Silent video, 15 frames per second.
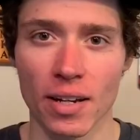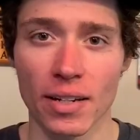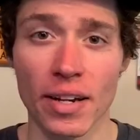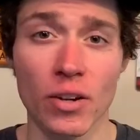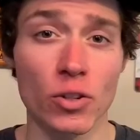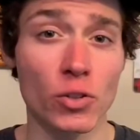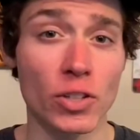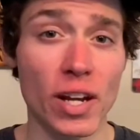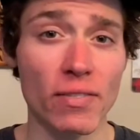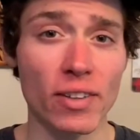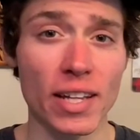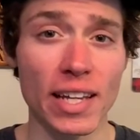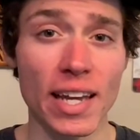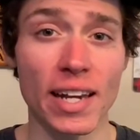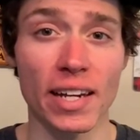Now, you
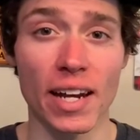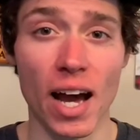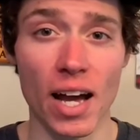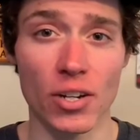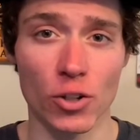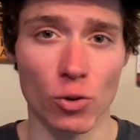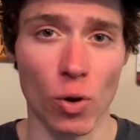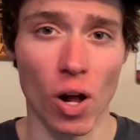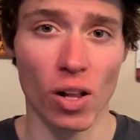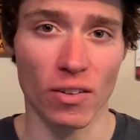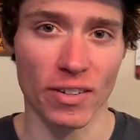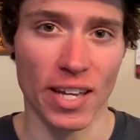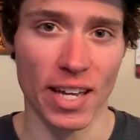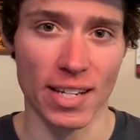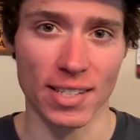definitely cannot do all of
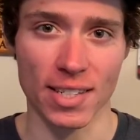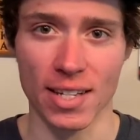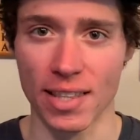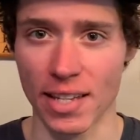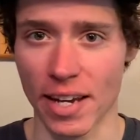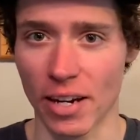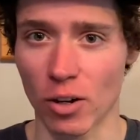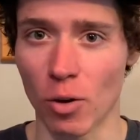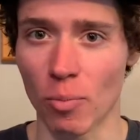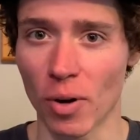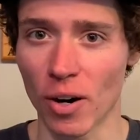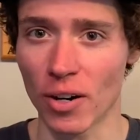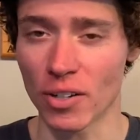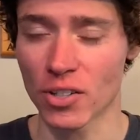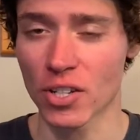Kanza in the aero
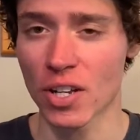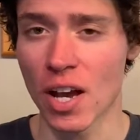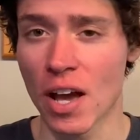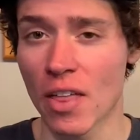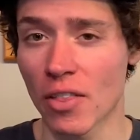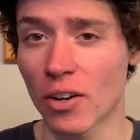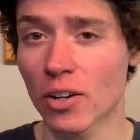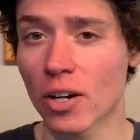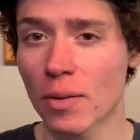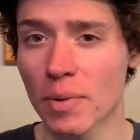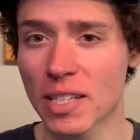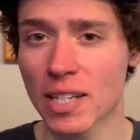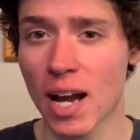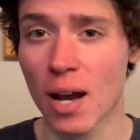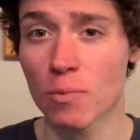bars. There are going to be
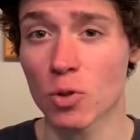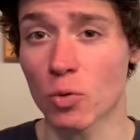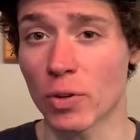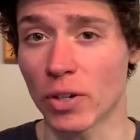times where